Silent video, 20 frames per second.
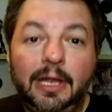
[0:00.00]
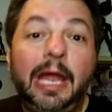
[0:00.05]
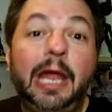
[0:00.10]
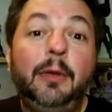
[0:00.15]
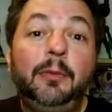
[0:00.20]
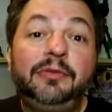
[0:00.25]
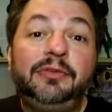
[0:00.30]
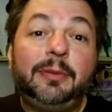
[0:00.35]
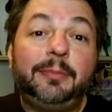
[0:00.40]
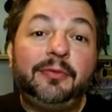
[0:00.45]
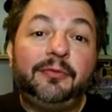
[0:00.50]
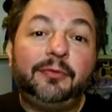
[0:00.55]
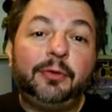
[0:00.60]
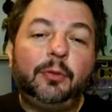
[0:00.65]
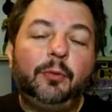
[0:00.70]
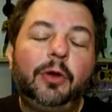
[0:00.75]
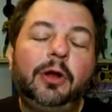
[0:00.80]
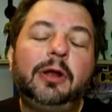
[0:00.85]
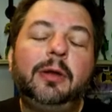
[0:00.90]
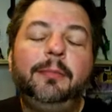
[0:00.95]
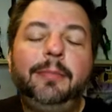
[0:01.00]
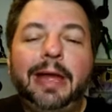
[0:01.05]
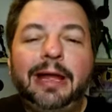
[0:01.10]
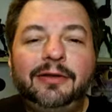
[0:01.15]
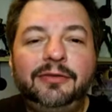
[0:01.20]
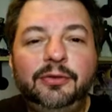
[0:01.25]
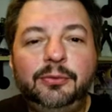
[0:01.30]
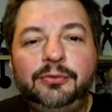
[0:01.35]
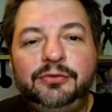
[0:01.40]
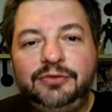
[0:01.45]
Hey, what's up, everyone? Welcome back
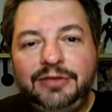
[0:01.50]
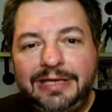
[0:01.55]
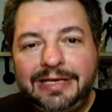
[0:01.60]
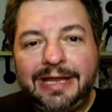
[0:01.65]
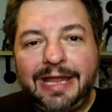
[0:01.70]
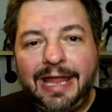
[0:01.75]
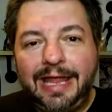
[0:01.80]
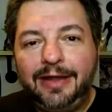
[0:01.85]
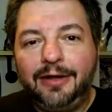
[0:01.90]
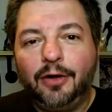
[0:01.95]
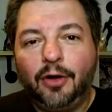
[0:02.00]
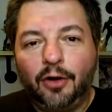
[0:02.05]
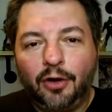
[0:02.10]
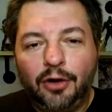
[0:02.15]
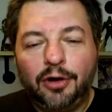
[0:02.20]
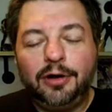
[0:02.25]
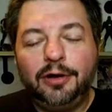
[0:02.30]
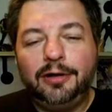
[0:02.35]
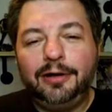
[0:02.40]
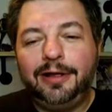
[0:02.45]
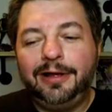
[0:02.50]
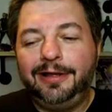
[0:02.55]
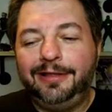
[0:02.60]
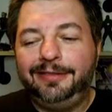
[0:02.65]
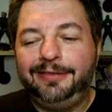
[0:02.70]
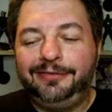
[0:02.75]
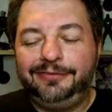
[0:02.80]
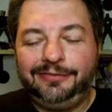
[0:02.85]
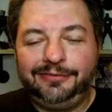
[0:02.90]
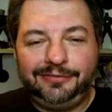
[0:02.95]
to SiikeEnArrh. Uh,
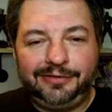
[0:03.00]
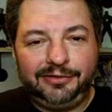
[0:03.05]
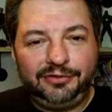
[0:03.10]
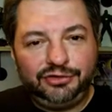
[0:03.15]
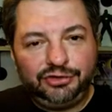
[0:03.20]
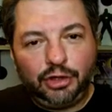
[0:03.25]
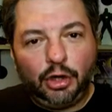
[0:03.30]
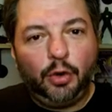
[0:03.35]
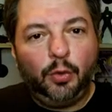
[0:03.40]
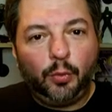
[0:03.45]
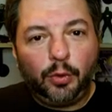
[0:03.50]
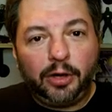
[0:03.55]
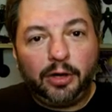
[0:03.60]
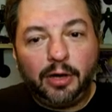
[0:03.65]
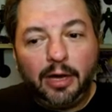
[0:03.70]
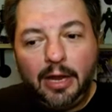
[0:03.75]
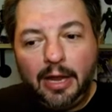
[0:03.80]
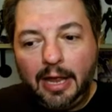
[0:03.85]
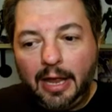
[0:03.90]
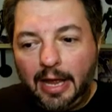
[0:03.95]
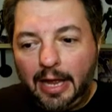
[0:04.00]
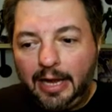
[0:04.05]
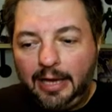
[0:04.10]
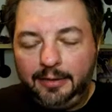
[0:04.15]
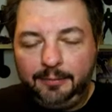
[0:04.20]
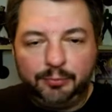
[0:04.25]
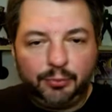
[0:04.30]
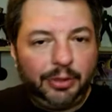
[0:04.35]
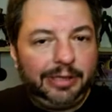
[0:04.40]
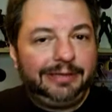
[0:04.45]
this is a show where I
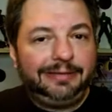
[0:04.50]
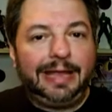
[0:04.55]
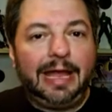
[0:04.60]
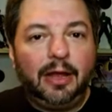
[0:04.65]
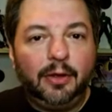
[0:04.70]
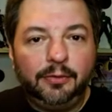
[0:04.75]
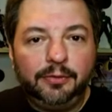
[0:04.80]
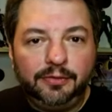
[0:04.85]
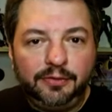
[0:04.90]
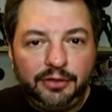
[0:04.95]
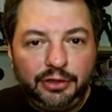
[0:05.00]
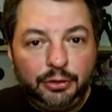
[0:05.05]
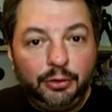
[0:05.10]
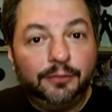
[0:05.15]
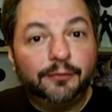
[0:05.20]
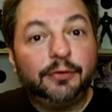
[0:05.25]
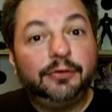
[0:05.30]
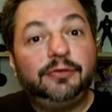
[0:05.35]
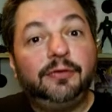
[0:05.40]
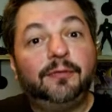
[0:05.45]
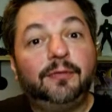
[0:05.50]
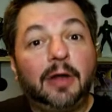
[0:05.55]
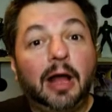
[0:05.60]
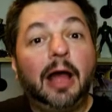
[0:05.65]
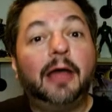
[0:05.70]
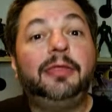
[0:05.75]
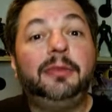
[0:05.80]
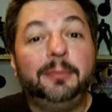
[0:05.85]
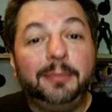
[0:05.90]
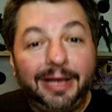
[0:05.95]
break down the universe of
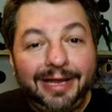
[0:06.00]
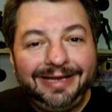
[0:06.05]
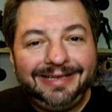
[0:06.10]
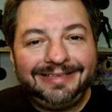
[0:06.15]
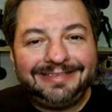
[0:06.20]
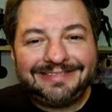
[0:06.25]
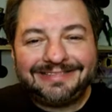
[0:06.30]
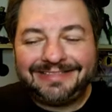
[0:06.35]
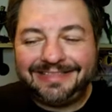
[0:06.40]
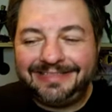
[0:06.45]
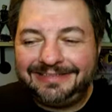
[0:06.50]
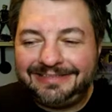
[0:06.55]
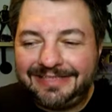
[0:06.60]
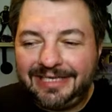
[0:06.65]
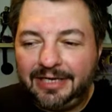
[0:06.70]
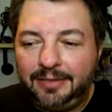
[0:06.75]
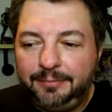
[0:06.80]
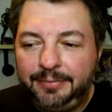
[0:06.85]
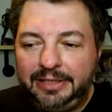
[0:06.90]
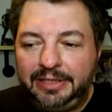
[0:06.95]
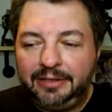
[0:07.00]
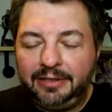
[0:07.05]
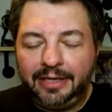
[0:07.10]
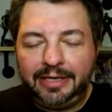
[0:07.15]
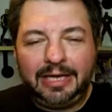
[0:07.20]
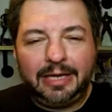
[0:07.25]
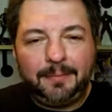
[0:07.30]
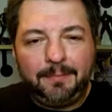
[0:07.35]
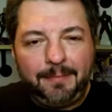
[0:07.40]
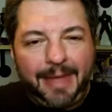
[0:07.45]
Gotham Knights. It's going to be
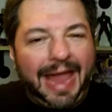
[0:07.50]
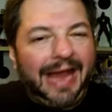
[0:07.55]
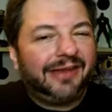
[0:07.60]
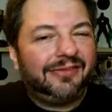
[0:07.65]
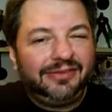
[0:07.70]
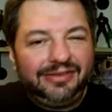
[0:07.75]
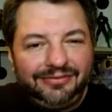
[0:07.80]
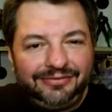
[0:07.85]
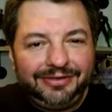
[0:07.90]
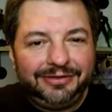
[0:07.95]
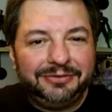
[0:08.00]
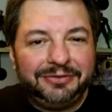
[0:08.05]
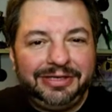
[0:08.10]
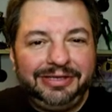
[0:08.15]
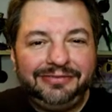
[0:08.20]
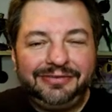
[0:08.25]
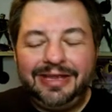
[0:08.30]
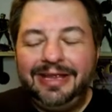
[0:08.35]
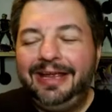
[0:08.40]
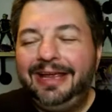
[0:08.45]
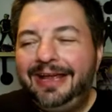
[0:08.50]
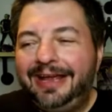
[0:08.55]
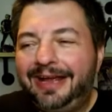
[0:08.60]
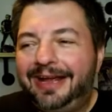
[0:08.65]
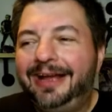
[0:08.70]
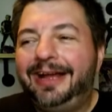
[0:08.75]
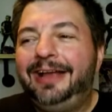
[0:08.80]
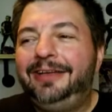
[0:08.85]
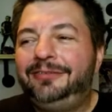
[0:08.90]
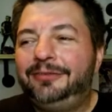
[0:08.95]
like a maxi series.
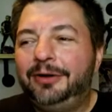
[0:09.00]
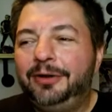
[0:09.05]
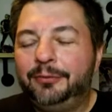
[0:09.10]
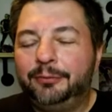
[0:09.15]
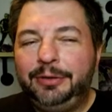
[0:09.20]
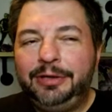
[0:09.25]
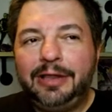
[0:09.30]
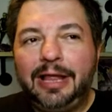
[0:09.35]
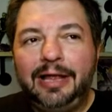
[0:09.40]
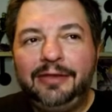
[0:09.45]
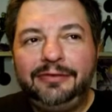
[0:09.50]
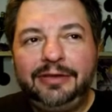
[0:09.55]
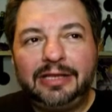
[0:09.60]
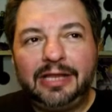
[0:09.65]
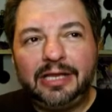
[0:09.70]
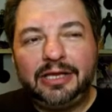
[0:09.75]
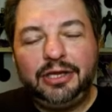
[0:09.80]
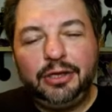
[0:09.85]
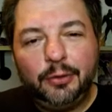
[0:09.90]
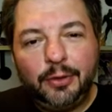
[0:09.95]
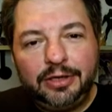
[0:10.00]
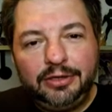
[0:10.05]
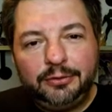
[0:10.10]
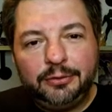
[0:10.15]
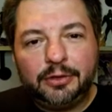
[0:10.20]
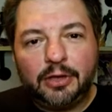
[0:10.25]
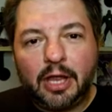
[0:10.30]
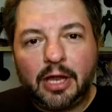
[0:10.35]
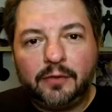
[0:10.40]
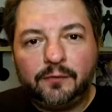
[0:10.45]
Uh, I started realizing, like, you know, I do
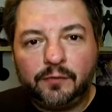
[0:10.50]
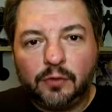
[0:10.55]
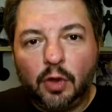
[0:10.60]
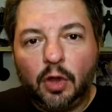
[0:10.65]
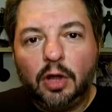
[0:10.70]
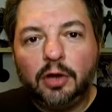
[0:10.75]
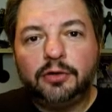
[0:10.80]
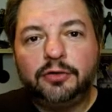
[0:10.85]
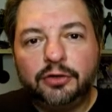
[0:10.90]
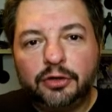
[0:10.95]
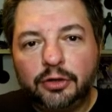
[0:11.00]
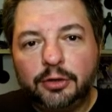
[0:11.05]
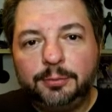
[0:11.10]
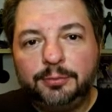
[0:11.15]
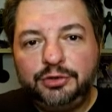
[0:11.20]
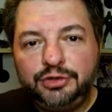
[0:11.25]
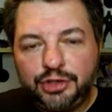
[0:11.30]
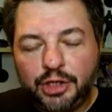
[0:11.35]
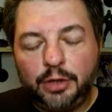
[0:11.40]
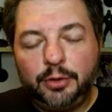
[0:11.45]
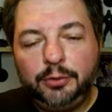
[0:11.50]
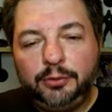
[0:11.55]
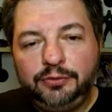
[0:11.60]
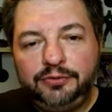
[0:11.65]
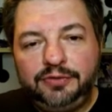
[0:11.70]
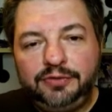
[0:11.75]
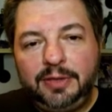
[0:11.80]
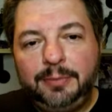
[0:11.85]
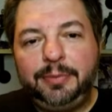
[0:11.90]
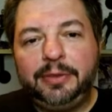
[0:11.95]
a lot of long term
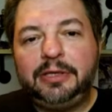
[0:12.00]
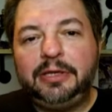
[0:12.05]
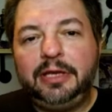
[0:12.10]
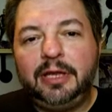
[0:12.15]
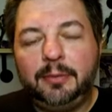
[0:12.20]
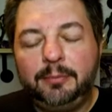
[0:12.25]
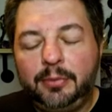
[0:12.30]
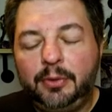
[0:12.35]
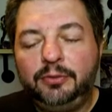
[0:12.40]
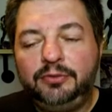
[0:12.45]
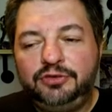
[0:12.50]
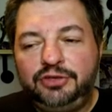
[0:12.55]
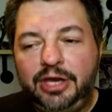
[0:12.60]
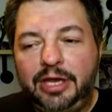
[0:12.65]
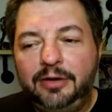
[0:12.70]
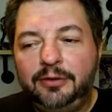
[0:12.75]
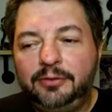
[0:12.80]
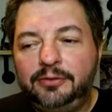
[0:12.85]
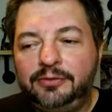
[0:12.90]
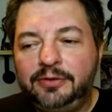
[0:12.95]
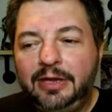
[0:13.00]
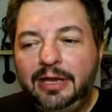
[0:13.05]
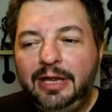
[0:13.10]
shows typically on both channels